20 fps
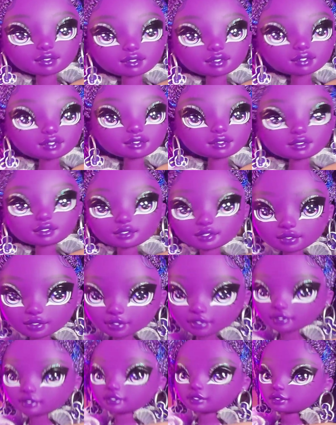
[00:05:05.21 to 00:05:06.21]
She's kind of
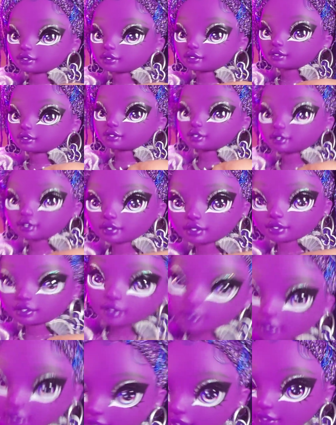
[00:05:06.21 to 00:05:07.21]
doing like the Trixie Mattel
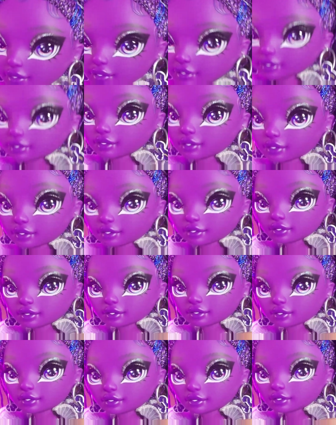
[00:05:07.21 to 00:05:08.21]
look. Like if you've ever
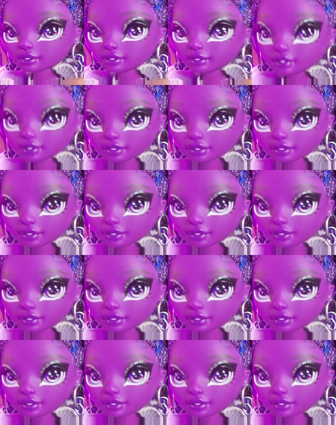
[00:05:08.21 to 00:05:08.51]
seen,